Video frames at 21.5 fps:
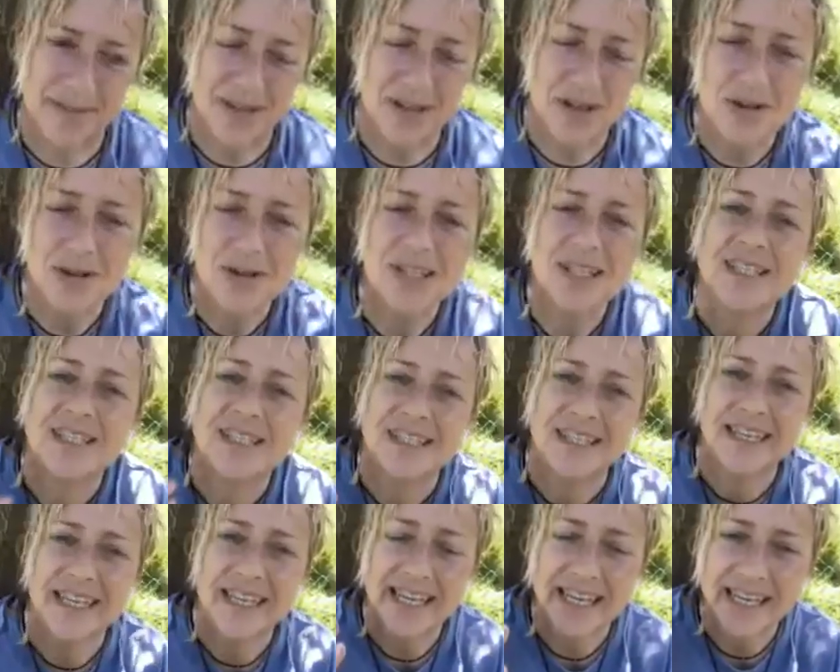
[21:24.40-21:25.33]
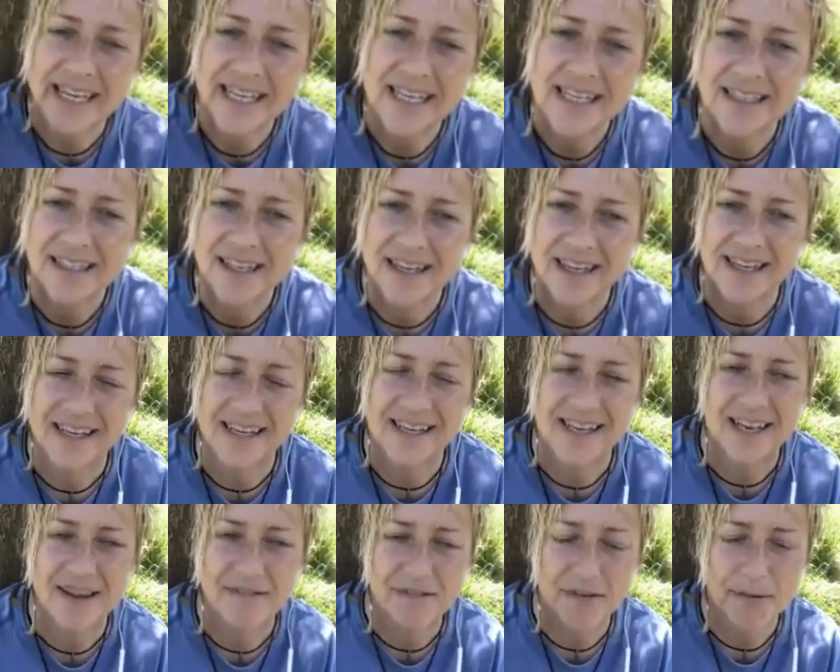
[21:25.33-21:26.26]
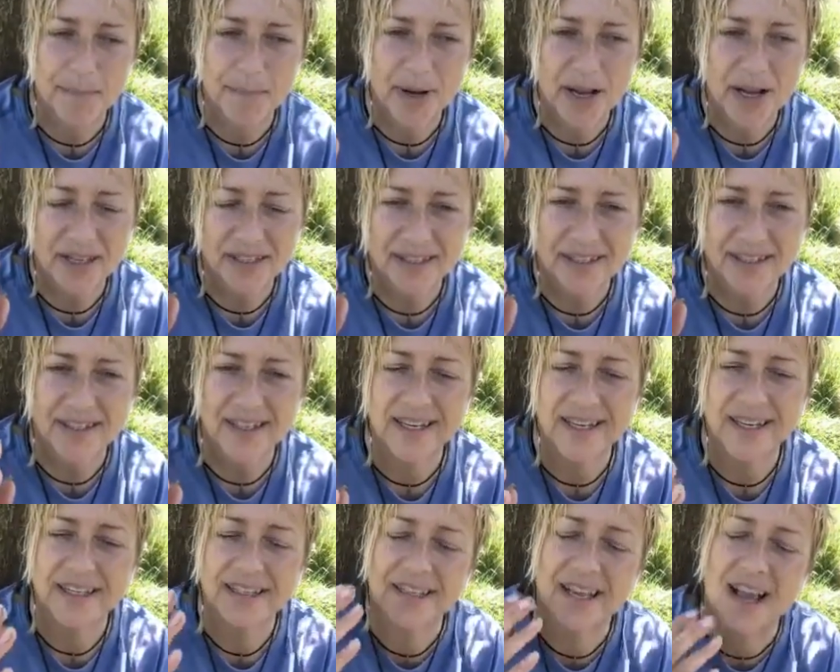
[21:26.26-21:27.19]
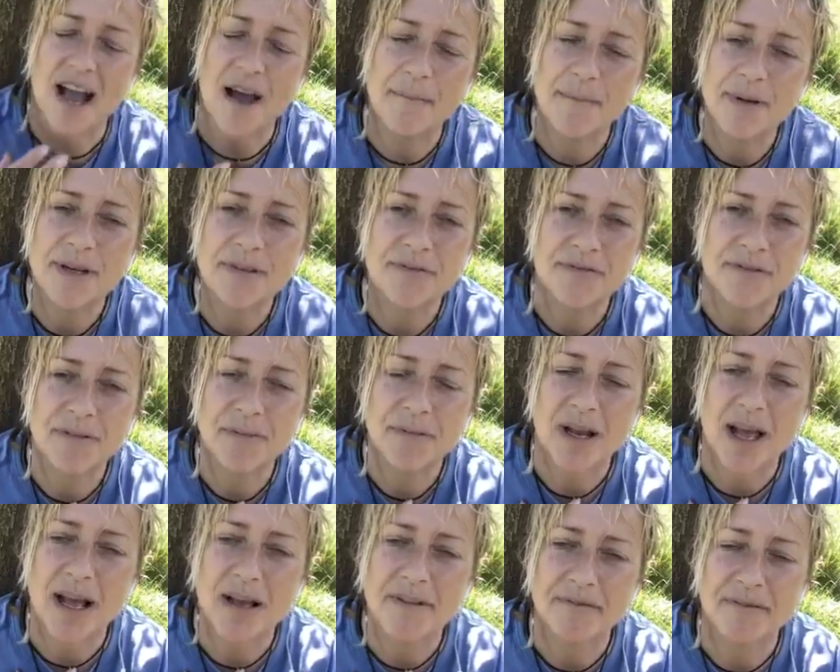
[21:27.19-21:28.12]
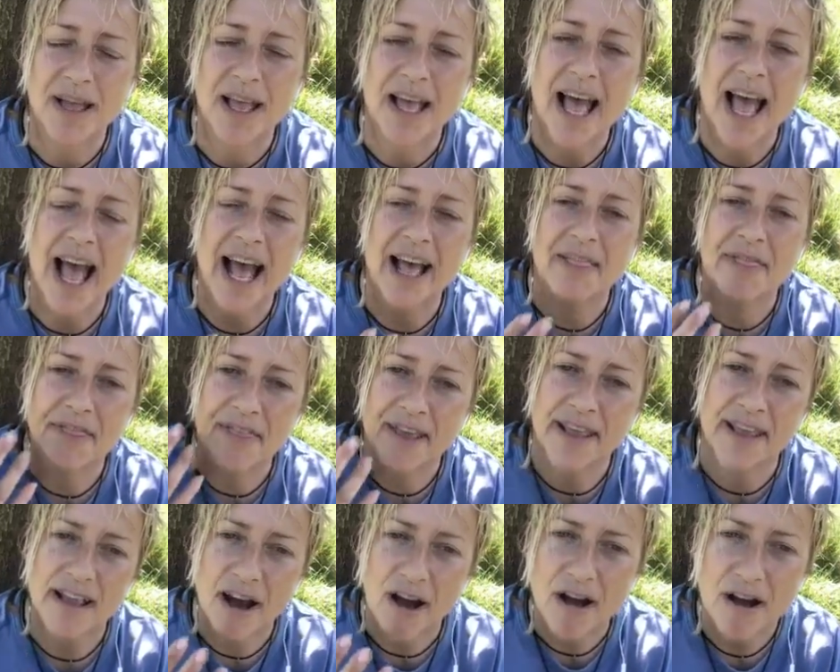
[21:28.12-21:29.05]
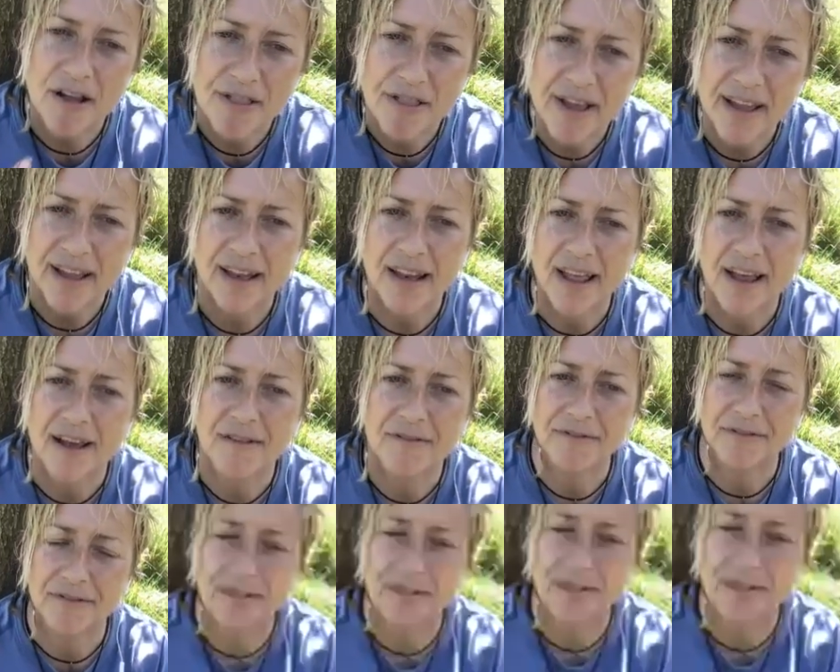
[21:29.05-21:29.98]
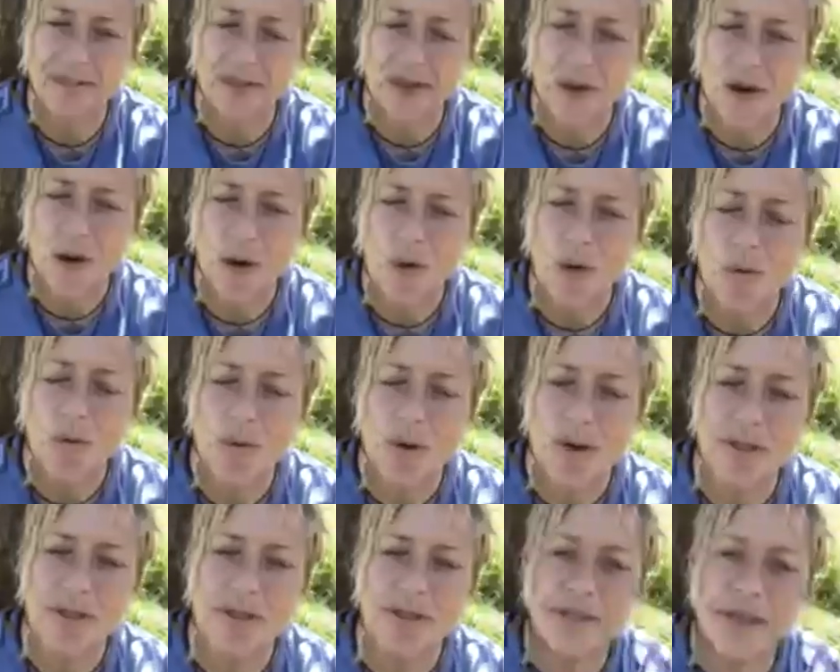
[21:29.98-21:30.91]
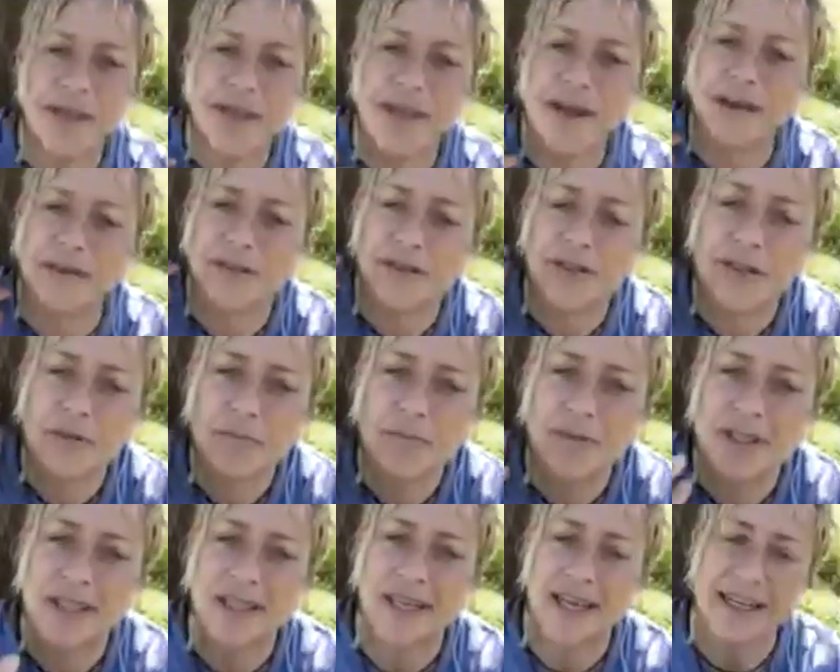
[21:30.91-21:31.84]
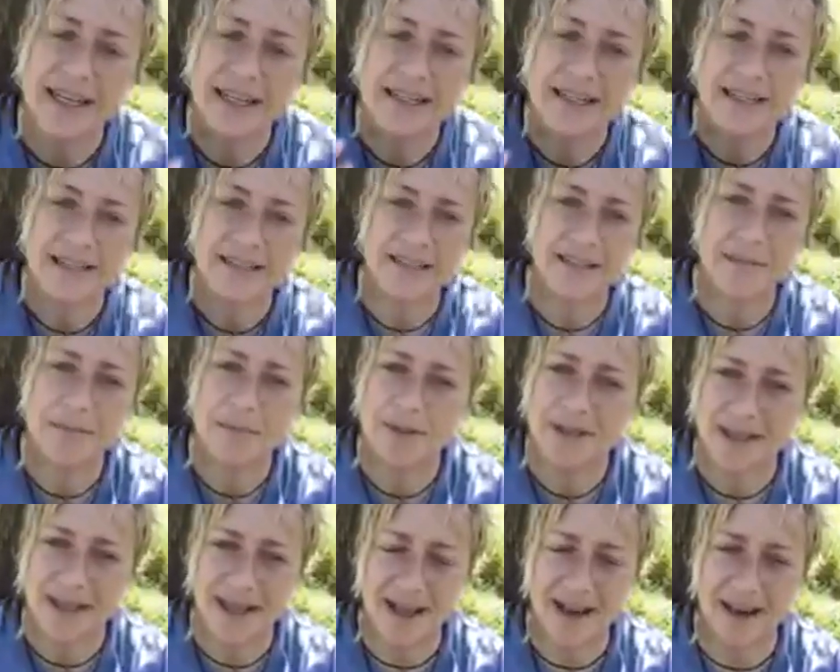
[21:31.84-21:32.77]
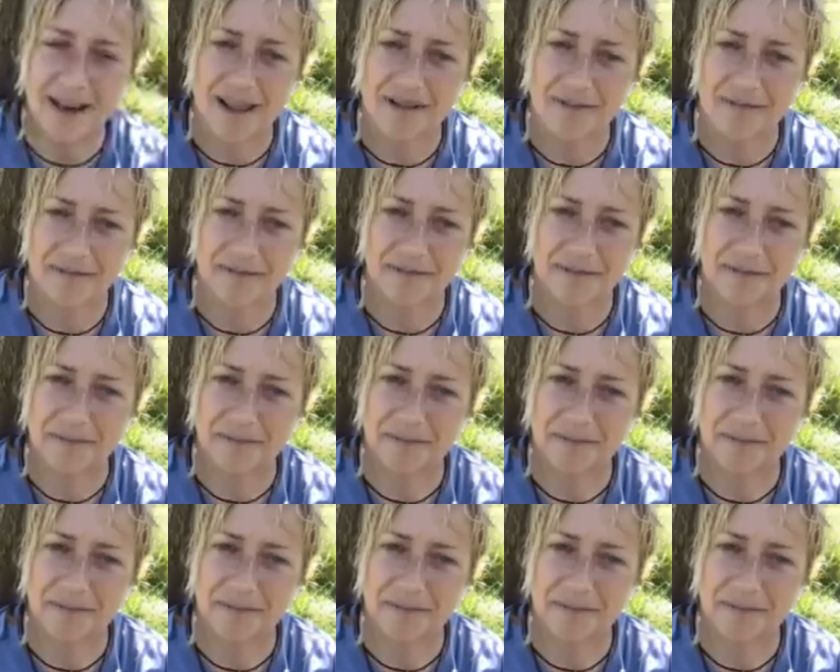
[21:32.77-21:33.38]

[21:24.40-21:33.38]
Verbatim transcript: You can see easily if a person is coming from love and they are that love, or whether they are just pretending to be that love,